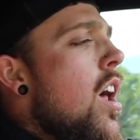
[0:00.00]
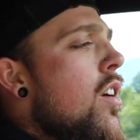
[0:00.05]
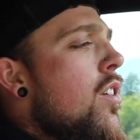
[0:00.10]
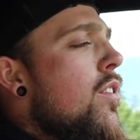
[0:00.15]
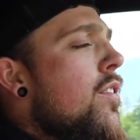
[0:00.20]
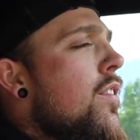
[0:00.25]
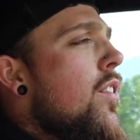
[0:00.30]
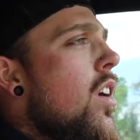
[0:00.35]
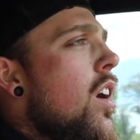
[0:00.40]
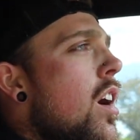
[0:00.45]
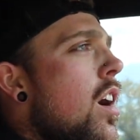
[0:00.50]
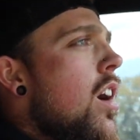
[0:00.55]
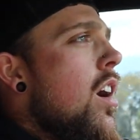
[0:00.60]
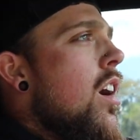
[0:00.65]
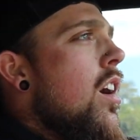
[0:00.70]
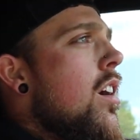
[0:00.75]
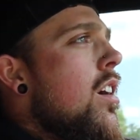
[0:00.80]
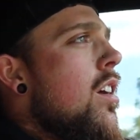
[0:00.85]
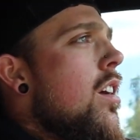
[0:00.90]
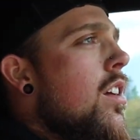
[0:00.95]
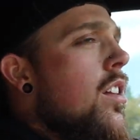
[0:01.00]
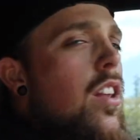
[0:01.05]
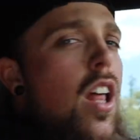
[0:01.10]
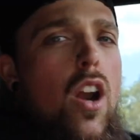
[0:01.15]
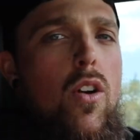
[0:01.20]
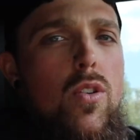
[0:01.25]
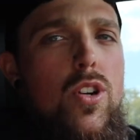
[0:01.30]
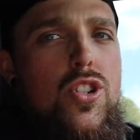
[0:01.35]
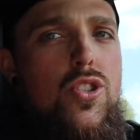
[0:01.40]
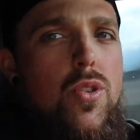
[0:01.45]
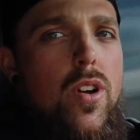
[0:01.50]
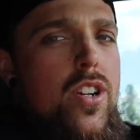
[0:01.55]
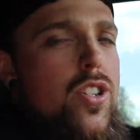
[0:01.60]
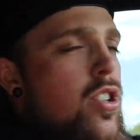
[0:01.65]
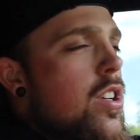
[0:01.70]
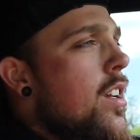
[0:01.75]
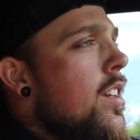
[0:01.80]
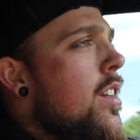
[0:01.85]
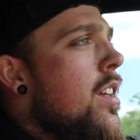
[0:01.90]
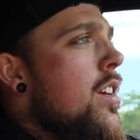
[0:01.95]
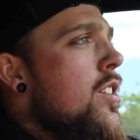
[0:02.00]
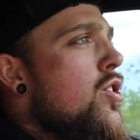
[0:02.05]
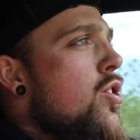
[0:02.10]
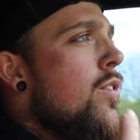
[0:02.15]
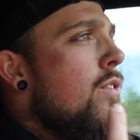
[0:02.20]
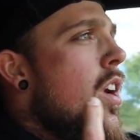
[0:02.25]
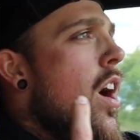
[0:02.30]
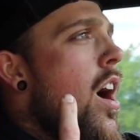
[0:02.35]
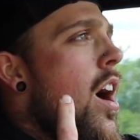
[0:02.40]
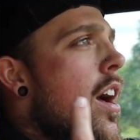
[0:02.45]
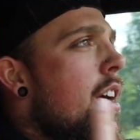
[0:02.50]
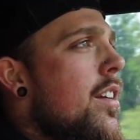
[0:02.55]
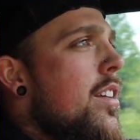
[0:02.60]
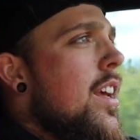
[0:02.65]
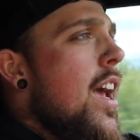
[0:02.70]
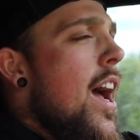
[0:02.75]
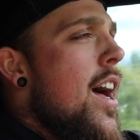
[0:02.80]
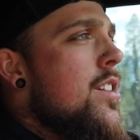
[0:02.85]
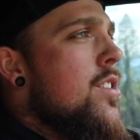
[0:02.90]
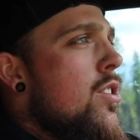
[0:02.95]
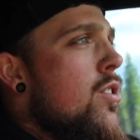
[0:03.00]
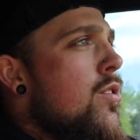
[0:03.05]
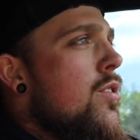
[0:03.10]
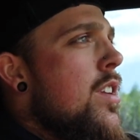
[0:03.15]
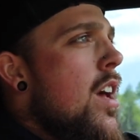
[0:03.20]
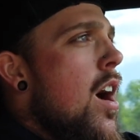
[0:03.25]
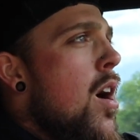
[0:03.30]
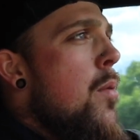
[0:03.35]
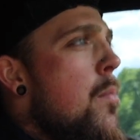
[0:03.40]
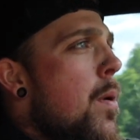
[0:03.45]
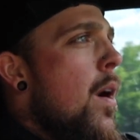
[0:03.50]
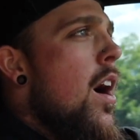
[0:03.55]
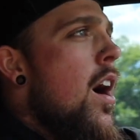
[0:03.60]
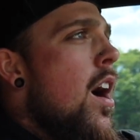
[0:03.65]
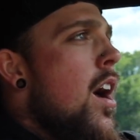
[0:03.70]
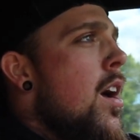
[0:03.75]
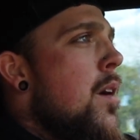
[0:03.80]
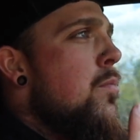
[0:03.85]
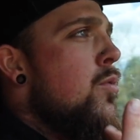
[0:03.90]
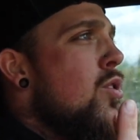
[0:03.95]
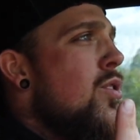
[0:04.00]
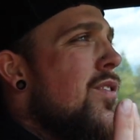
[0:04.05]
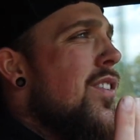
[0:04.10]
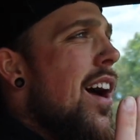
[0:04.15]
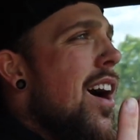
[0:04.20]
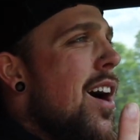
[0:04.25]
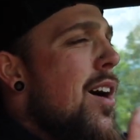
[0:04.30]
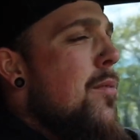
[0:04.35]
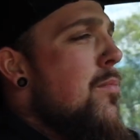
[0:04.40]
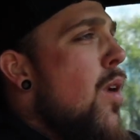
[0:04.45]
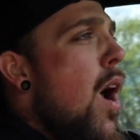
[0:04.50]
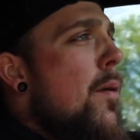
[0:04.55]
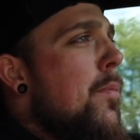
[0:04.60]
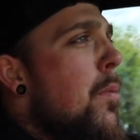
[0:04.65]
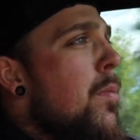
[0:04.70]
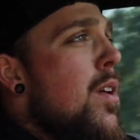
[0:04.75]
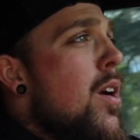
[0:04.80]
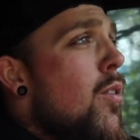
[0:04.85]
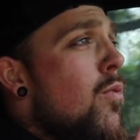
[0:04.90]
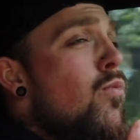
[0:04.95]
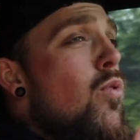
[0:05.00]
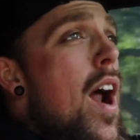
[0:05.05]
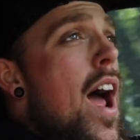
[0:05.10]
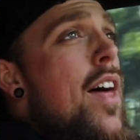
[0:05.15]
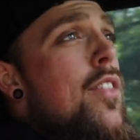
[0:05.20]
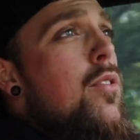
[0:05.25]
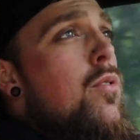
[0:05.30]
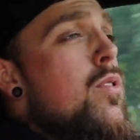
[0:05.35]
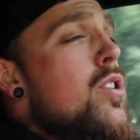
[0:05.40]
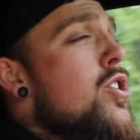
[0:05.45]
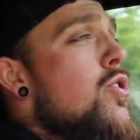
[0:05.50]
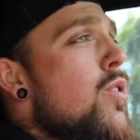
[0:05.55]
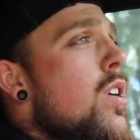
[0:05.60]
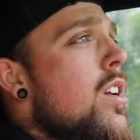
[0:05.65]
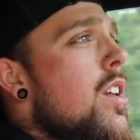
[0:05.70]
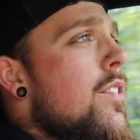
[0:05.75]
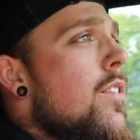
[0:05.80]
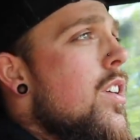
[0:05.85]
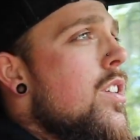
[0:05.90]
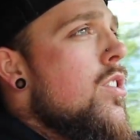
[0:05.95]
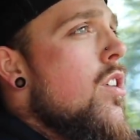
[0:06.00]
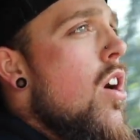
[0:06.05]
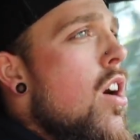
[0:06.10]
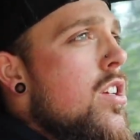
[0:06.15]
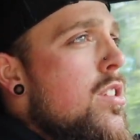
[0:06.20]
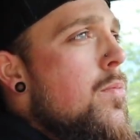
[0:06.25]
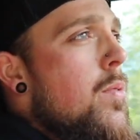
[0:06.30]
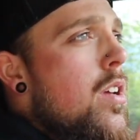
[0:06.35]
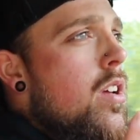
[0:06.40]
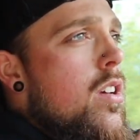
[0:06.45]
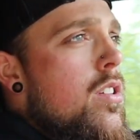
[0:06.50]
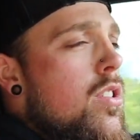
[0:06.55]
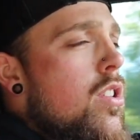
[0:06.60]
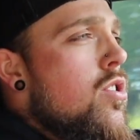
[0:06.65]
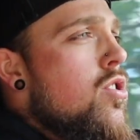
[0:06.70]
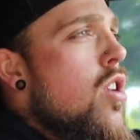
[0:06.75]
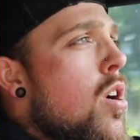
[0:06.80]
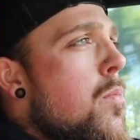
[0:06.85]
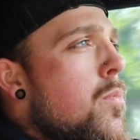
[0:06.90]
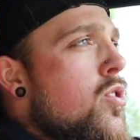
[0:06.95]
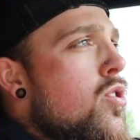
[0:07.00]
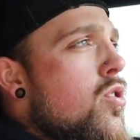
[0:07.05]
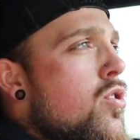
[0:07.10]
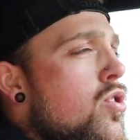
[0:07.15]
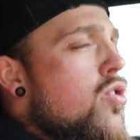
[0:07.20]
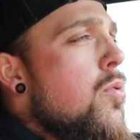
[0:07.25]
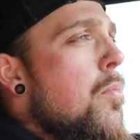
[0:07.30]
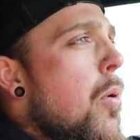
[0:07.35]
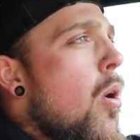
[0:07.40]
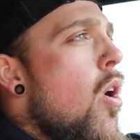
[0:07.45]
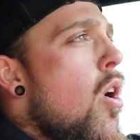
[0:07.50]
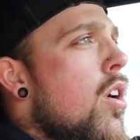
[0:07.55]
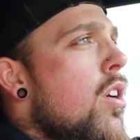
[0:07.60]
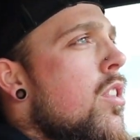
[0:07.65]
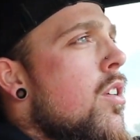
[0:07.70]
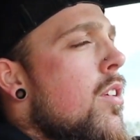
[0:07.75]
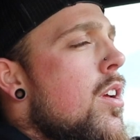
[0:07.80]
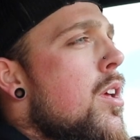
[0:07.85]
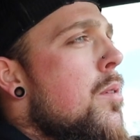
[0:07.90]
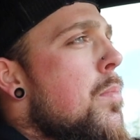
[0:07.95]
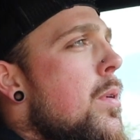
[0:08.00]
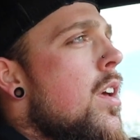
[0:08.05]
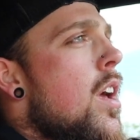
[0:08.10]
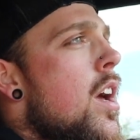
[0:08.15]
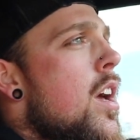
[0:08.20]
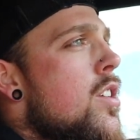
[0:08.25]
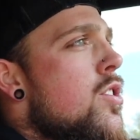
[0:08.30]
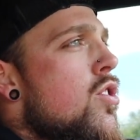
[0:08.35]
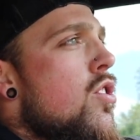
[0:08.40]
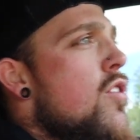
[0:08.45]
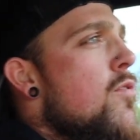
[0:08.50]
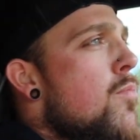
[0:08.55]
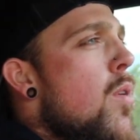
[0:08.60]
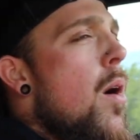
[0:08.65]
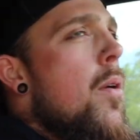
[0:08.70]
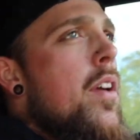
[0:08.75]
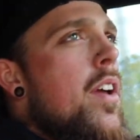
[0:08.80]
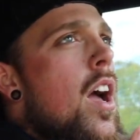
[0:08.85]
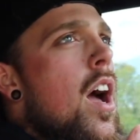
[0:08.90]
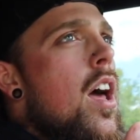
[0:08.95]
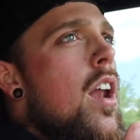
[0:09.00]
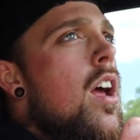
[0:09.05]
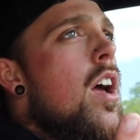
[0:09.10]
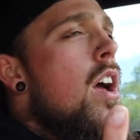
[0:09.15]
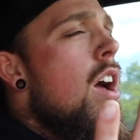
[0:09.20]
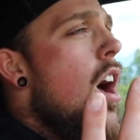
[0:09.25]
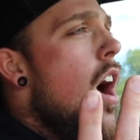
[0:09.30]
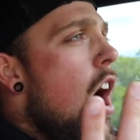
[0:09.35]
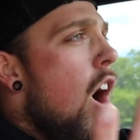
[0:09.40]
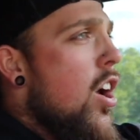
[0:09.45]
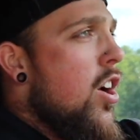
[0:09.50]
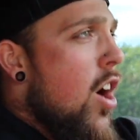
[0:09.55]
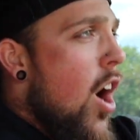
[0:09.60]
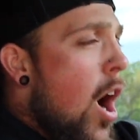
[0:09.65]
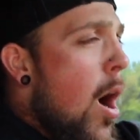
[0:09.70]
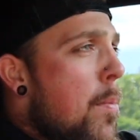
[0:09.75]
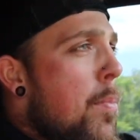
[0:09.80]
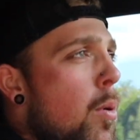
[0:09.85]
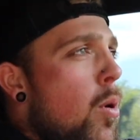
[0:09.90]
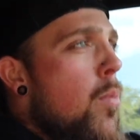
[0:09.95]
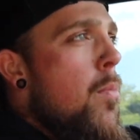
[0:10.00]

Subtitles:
of restriction in this. You've got cats in your downpipe. You've got probably a rather restrictive exhaust because the Germans are super hard in their EPA. So you've probably got a couple